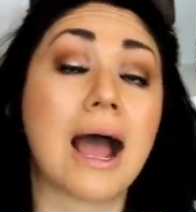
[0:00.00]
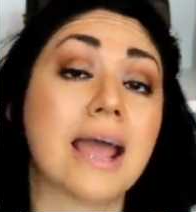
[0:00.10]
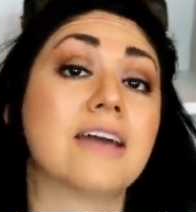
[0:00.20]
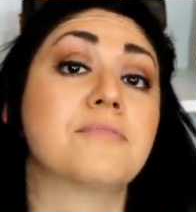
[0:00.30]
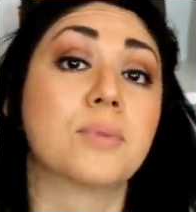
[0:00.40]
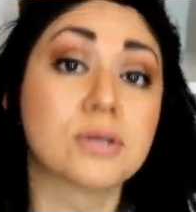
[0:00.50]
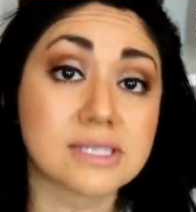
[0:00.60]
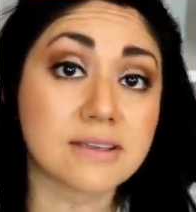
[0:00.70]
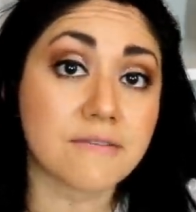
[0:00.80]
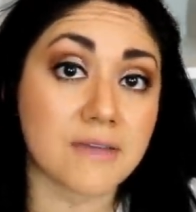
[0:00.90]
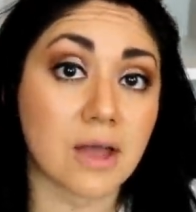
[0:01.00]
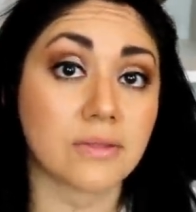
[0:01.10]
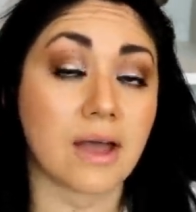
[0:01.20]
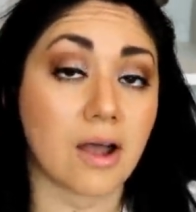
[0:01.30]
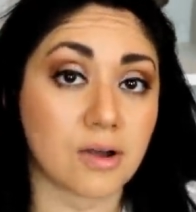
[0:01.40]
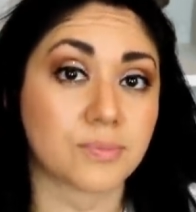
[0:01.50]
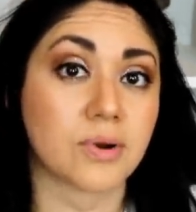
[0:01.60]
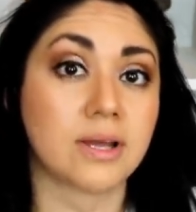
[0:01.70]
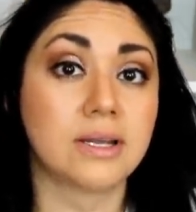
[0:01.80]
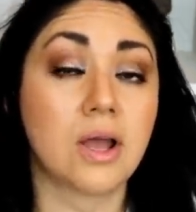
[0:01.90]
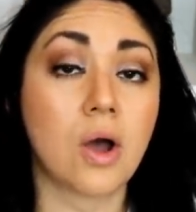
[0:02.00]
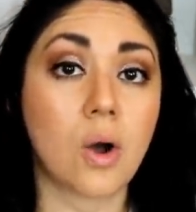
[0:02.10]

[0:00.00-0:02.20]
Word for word: I have personally found that Empreinte